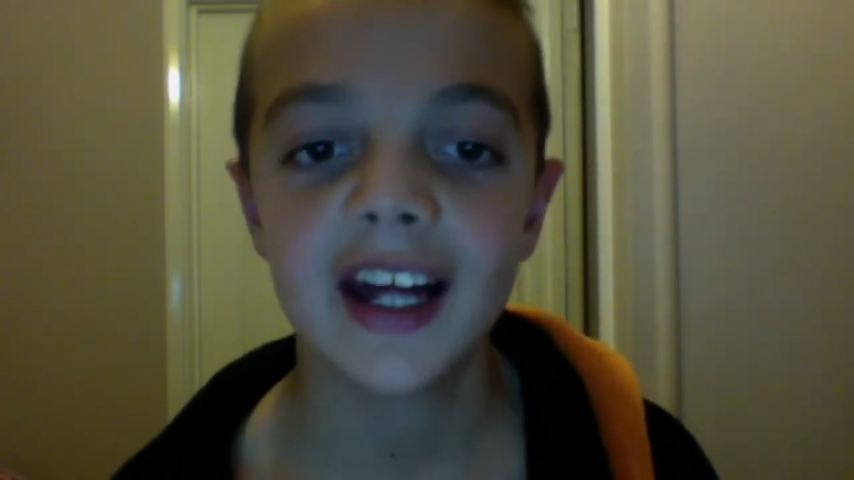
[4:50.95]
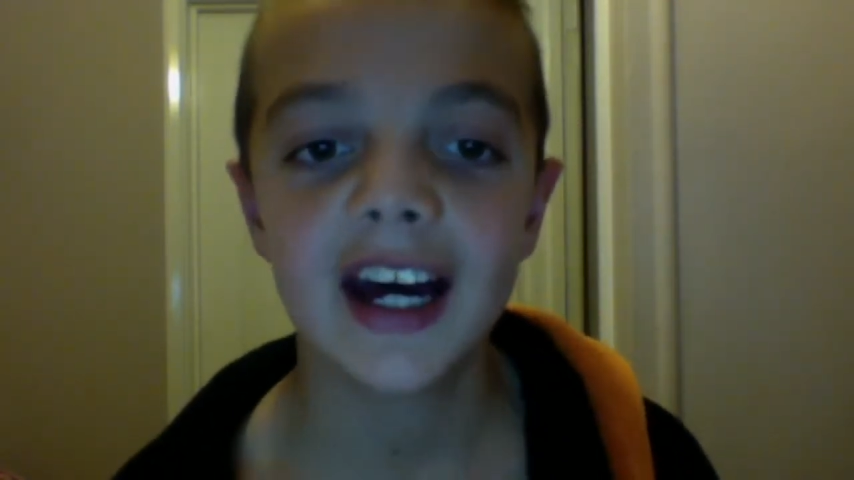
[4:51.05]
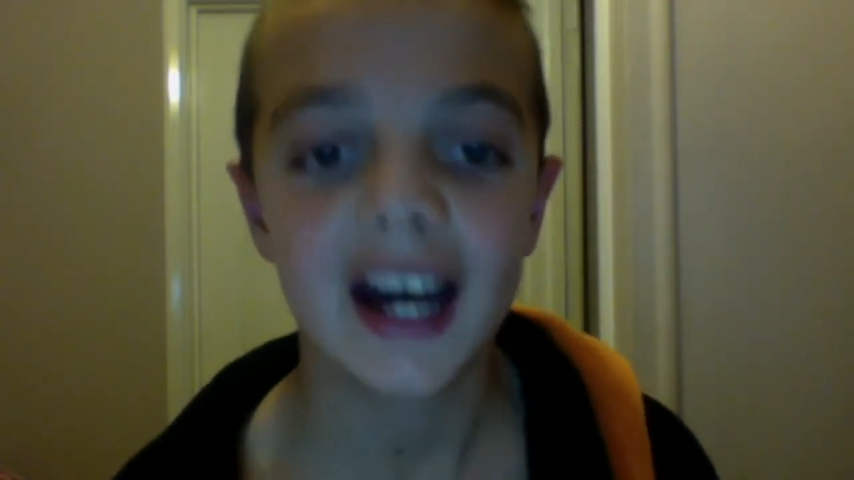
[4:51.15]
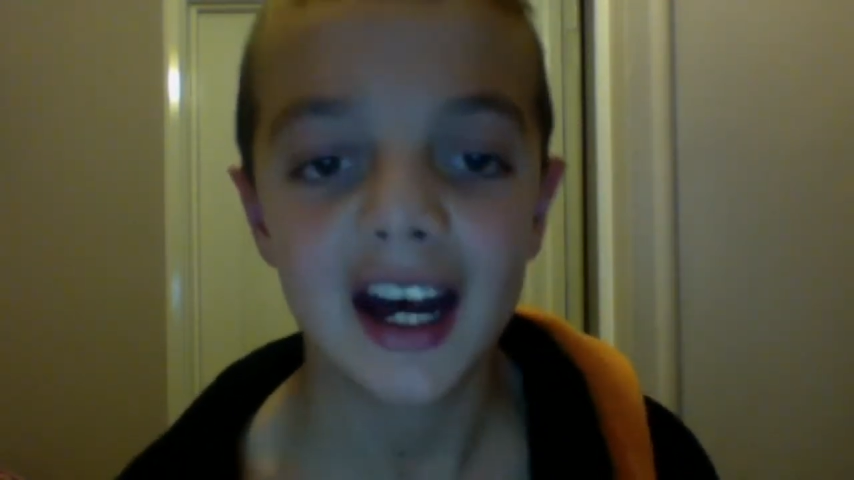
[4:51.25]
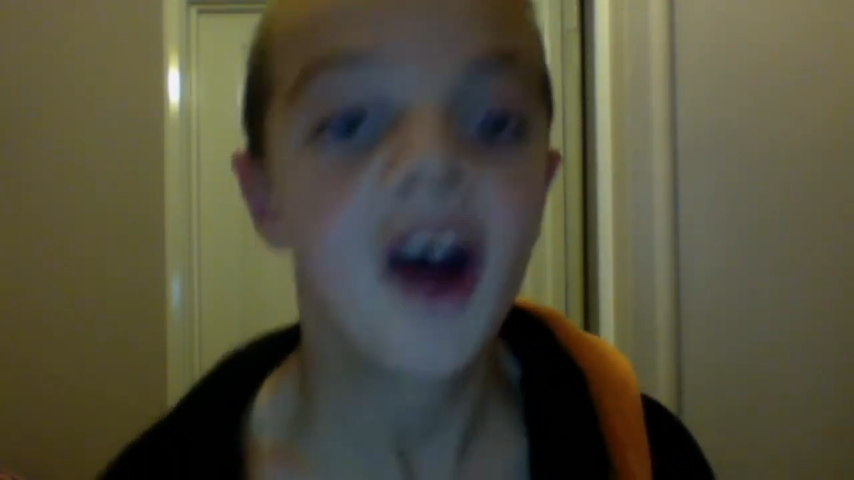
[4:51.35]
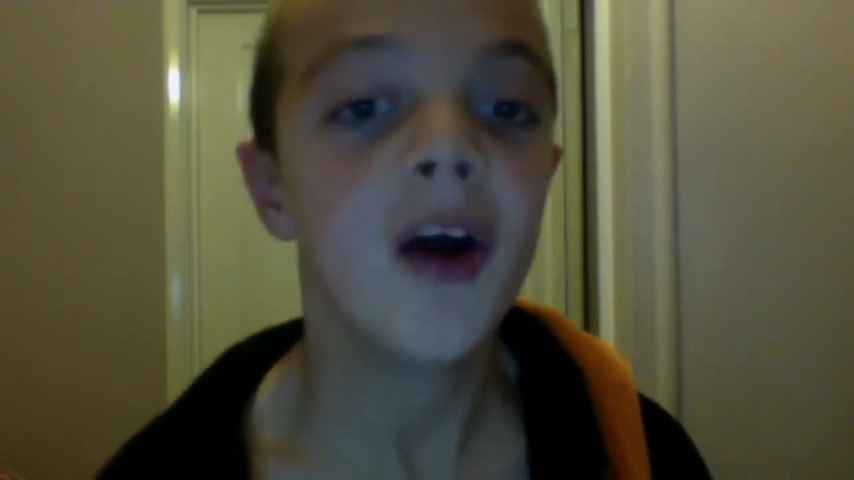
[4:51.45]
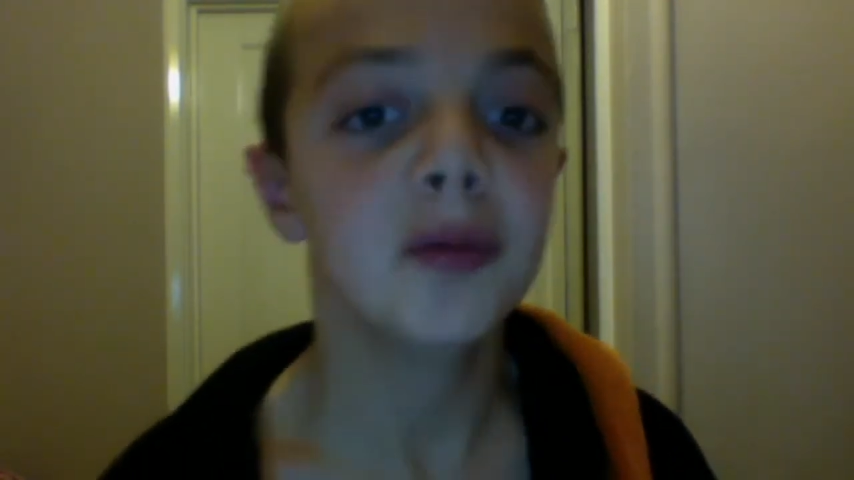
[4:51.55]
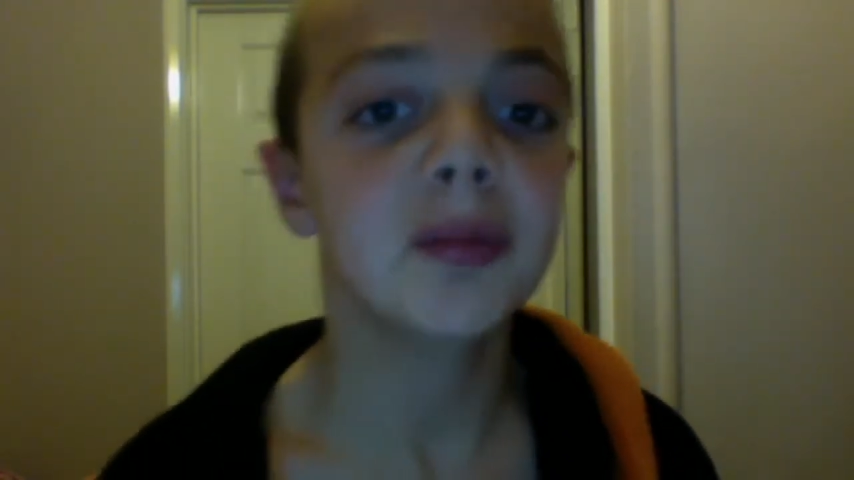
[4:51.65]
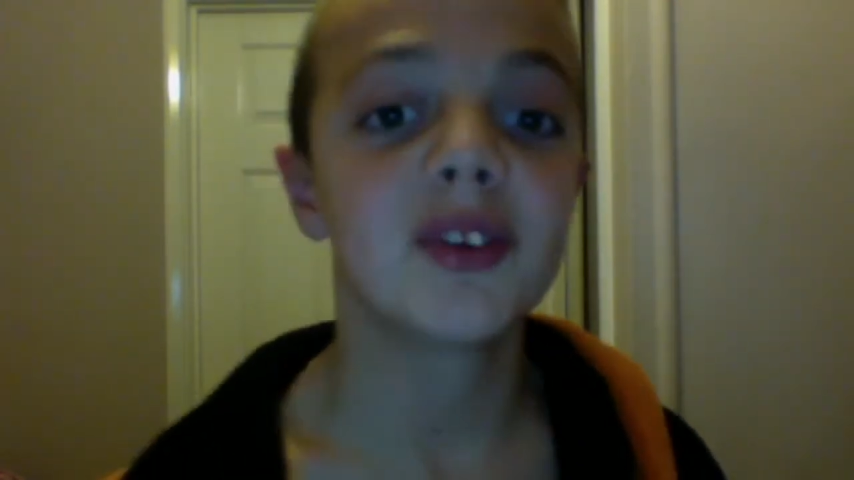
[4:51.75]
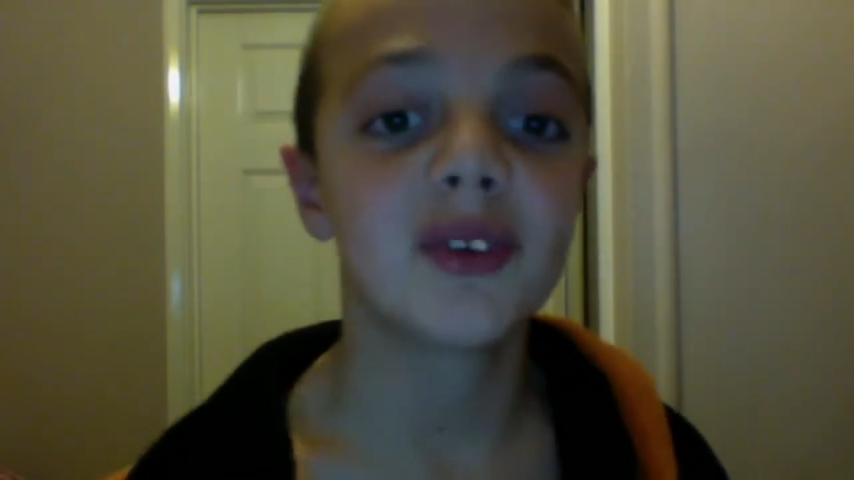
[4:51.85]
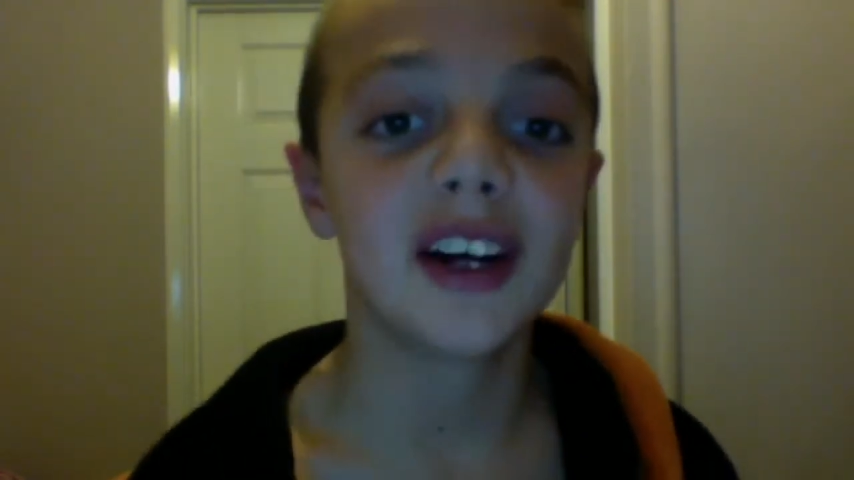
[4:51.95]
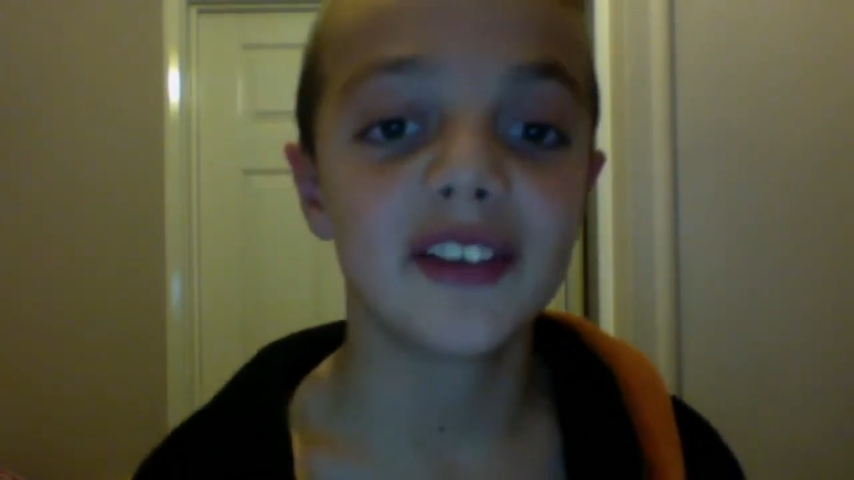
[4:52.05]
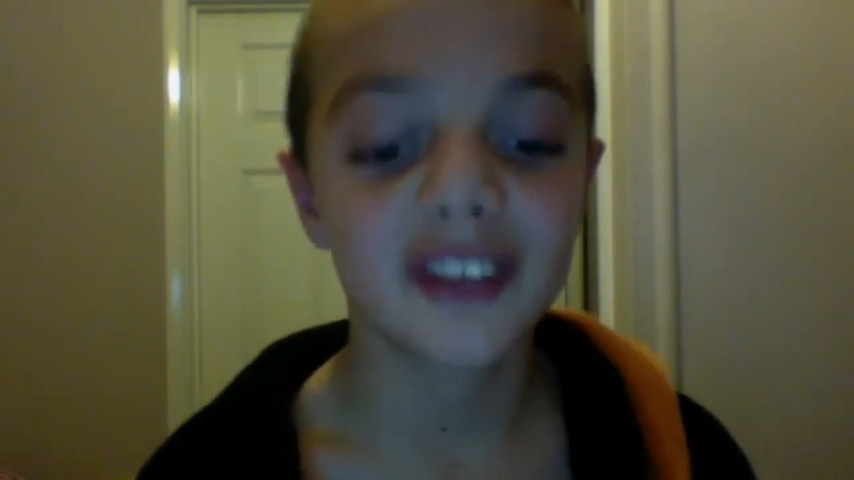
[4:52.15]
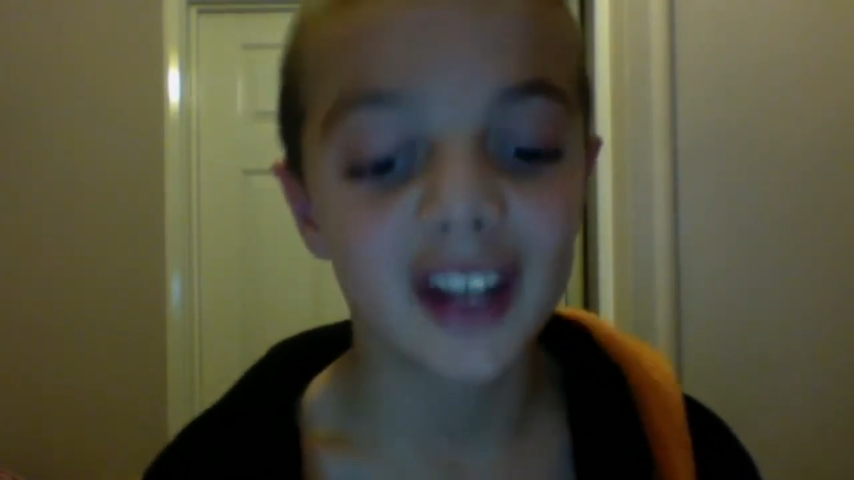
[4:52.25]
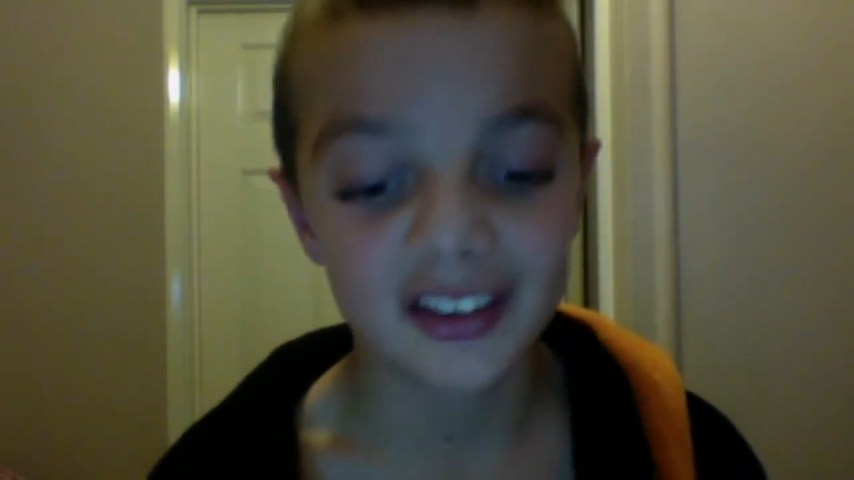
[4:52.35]
at home as well.
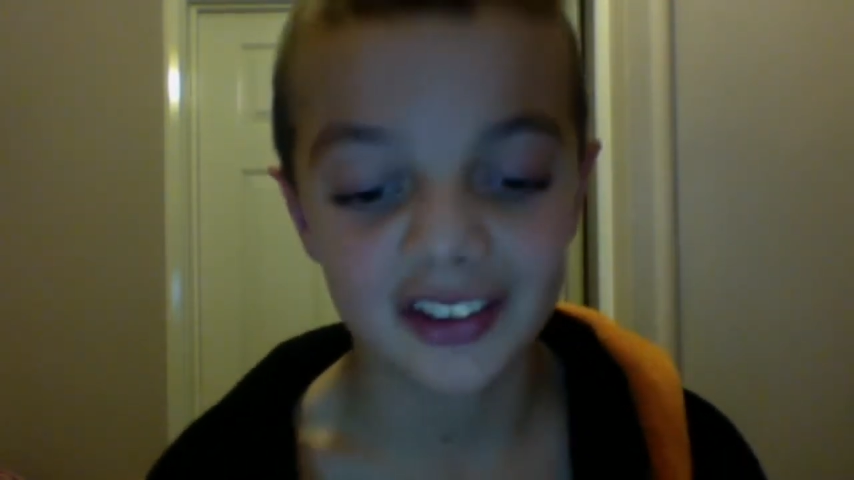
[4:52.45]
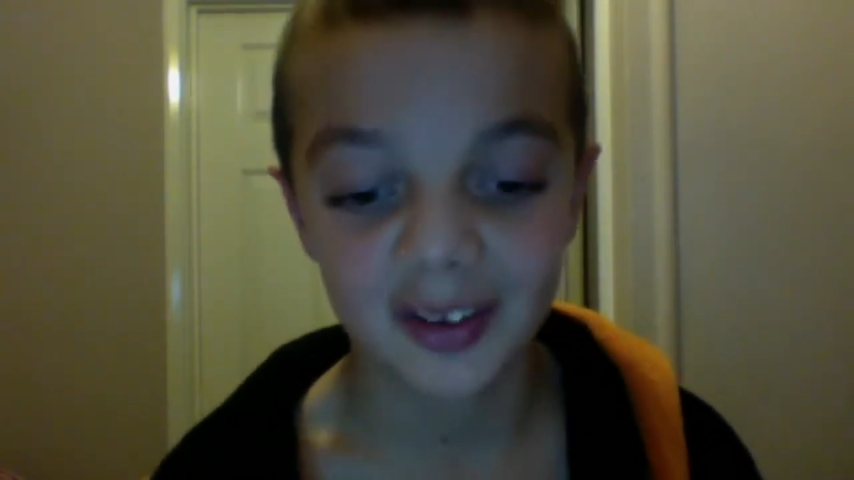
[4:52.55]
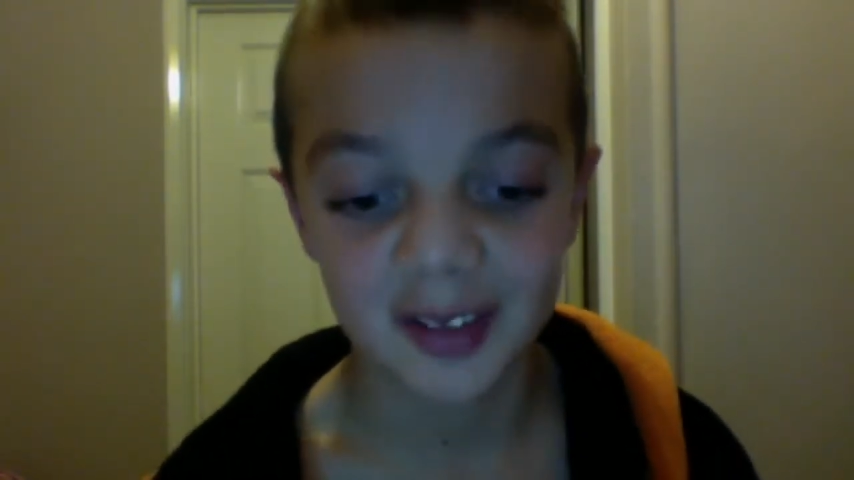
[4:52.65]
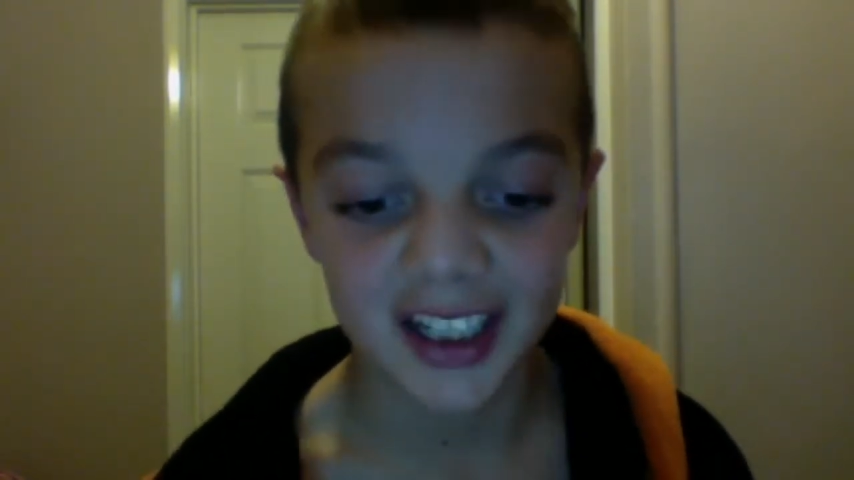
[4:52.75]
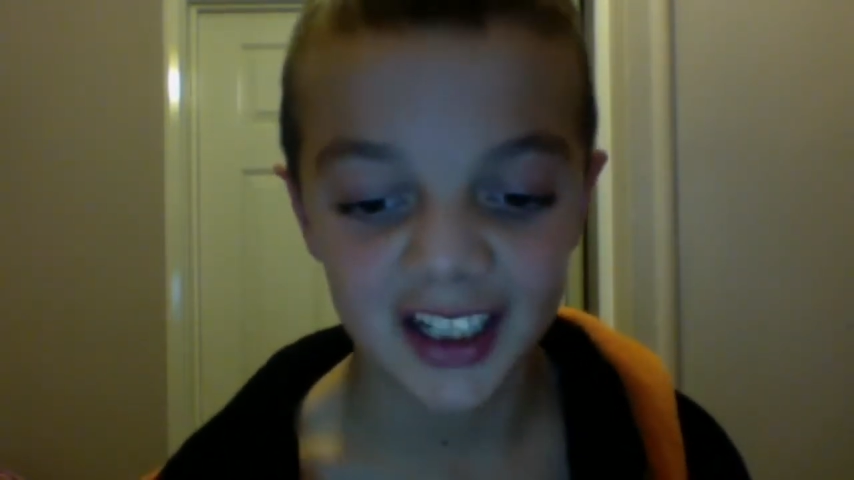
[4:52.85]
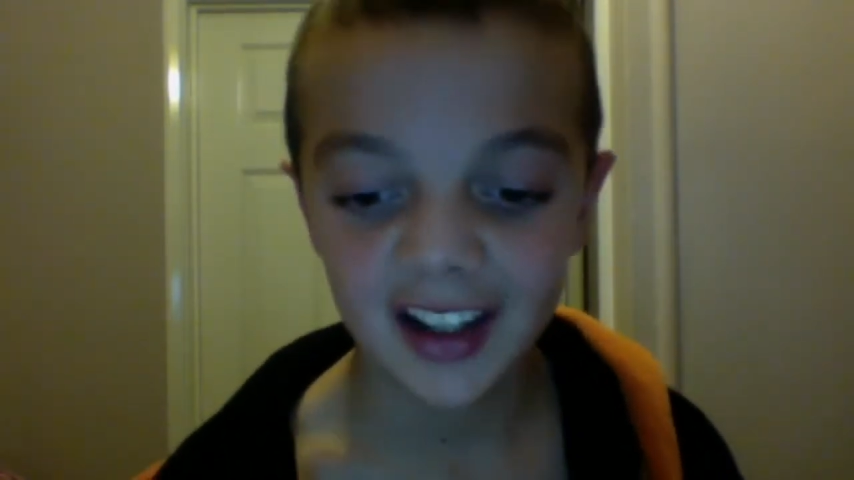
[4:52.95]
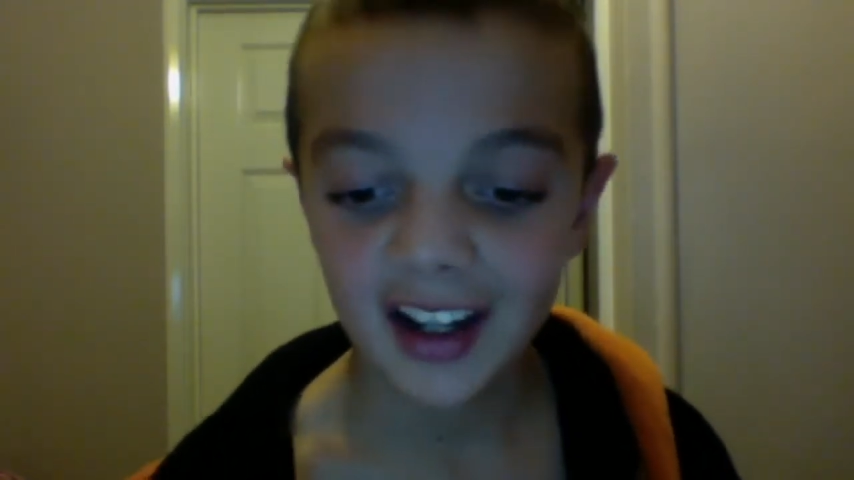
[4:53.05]
So that's going to be